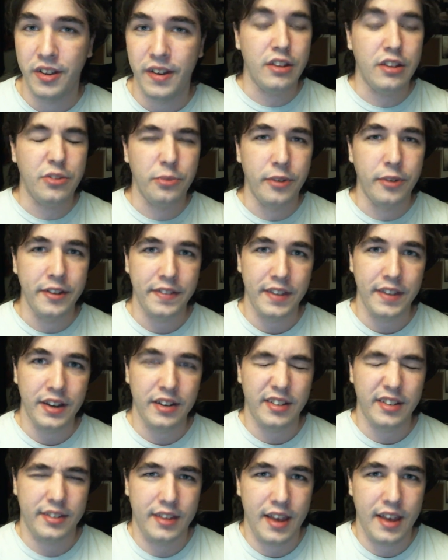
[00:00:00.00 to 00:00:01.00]
It's one
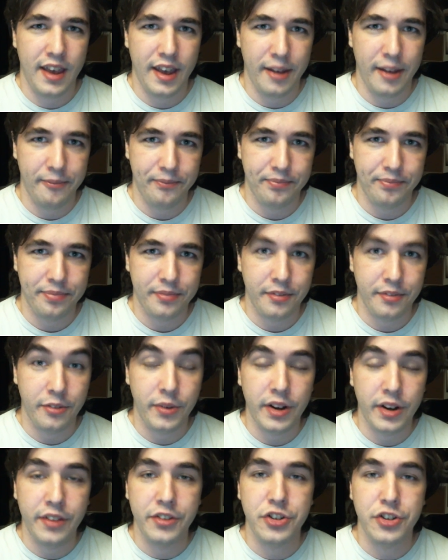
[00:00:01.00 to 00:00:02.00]
thing to say,
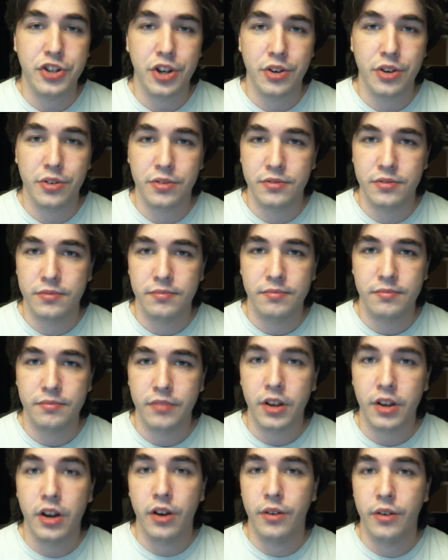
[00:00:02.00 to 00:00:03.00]
well, the show,
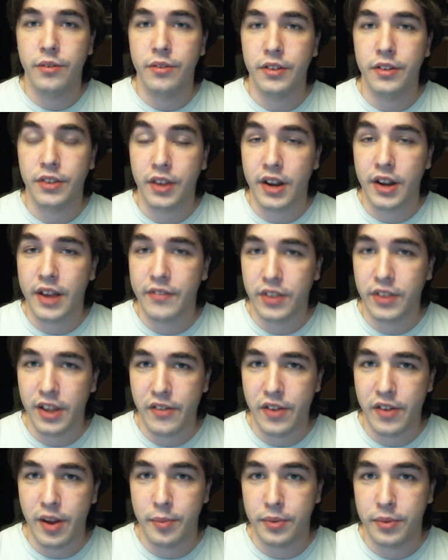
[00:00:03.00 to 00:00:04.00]
you know, is going to have
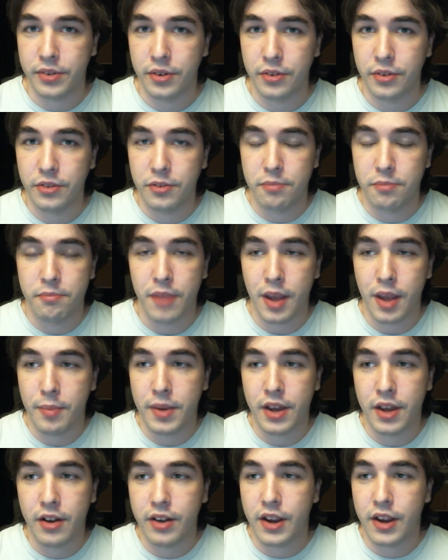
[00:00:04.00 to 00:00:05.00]
11 episodes,
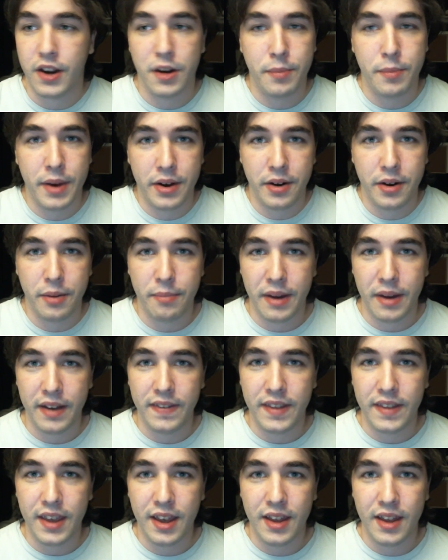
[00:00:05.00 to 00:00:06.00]
maybe I'll care about her by
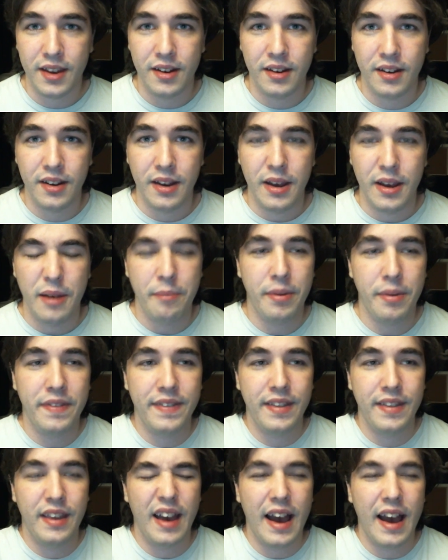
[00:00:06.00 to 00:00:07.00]
the end. But
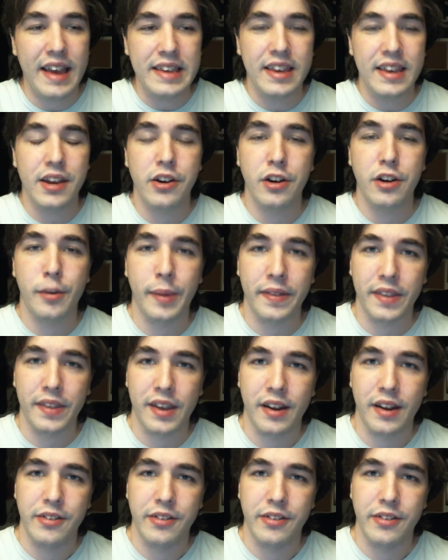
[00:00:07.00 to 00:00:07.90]
I cared about the